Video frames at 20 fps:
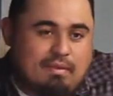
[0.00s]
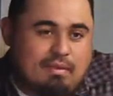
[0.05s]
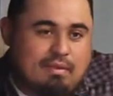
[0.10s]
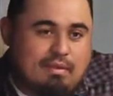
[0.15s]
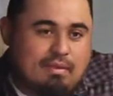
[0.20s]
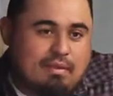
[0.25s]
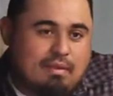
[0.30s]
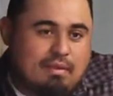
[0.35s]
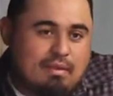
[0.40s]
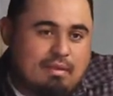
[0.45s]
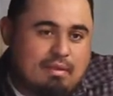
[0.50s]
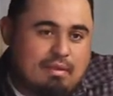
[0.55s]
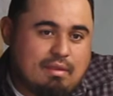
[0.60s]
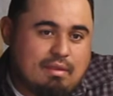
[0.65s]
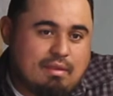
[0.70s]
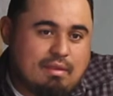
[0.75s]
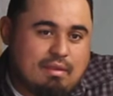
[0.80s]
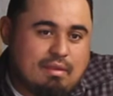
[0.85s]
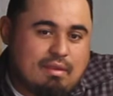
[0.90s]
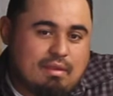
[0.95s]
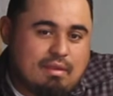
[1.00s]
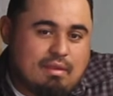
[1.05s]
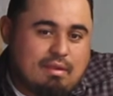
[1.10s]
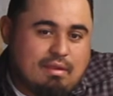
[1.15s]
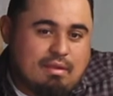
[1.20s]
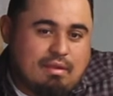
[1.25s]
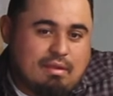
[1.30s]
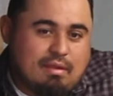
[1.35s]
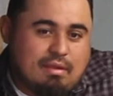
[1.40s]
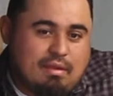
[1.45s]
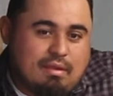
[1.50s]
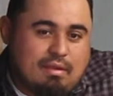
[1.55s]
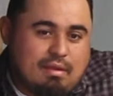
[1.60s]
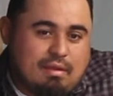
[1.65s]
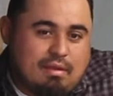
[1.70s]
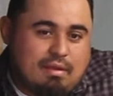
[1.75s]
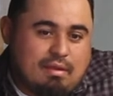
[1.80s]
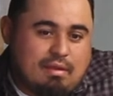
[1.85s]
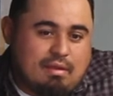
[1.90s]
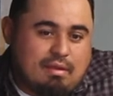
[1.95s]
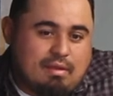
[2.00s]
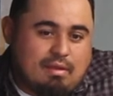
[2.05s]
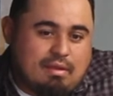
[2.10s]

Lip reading: [no speech]